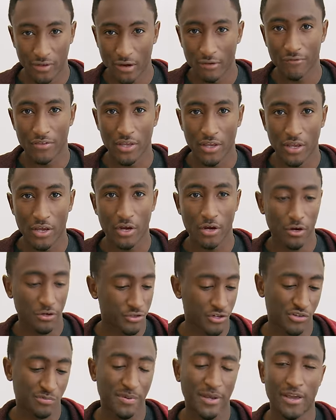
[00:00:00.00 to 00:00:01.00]
of the year,
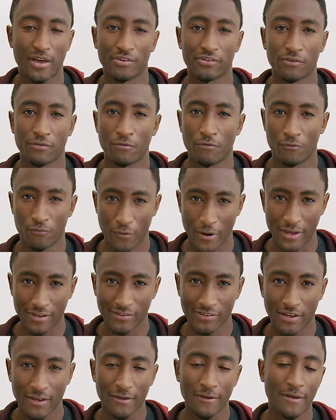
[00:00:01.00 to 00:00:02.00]
just because of
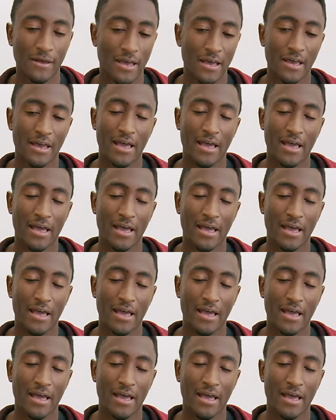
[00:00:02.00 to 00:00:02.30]
phrasing,